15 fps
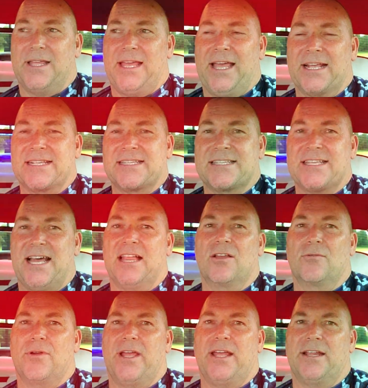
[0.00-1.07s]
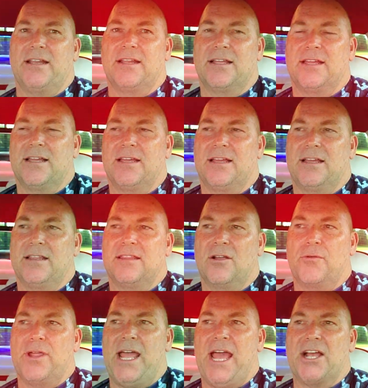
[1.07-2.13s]
accelerate the
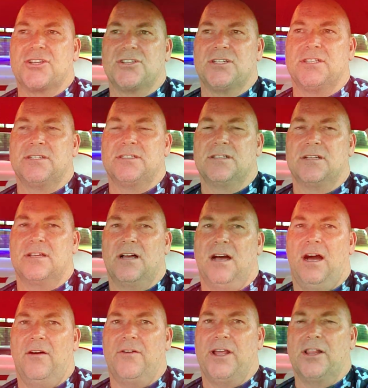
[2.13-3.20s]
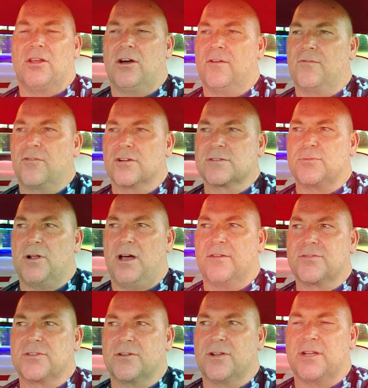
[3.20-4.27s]
reaction of a law enforcement
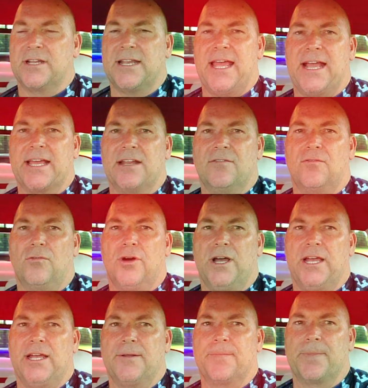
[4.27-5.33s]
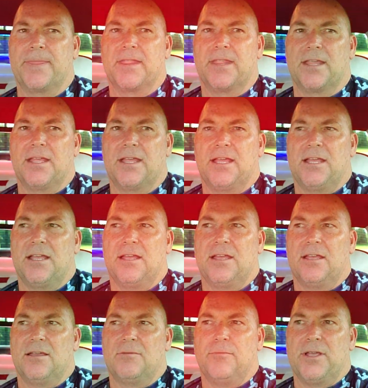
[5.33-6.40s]
officer in a negative way,
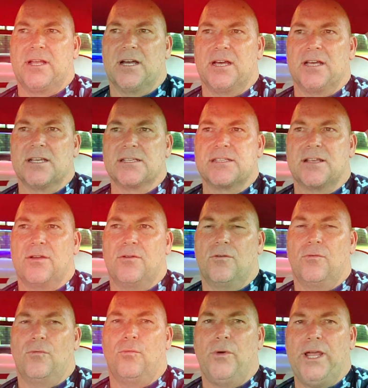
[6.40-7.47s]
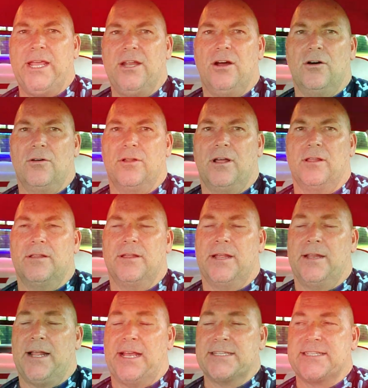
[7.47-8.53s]
because we don't,
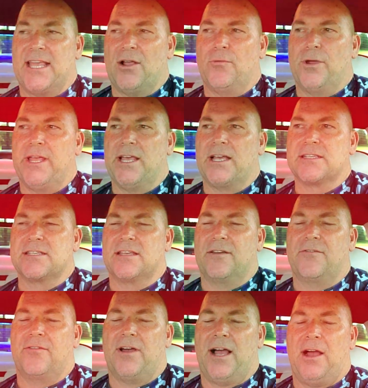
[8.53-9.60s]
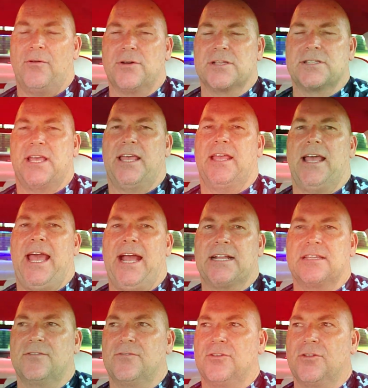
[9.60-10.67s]
and I say we as if I was a
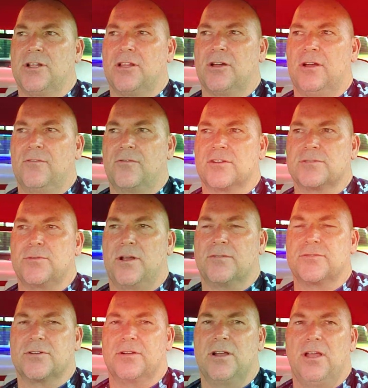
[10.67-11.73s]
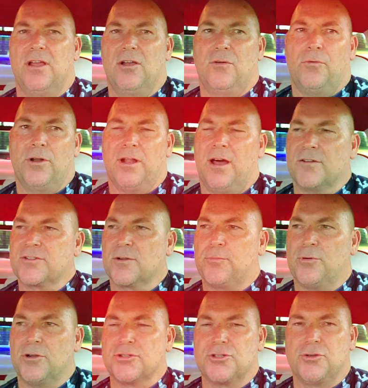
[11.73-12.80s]
active duty law enforcement officer. When an officer
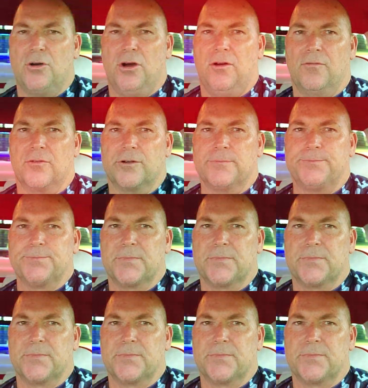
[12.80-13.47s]
pulls you over,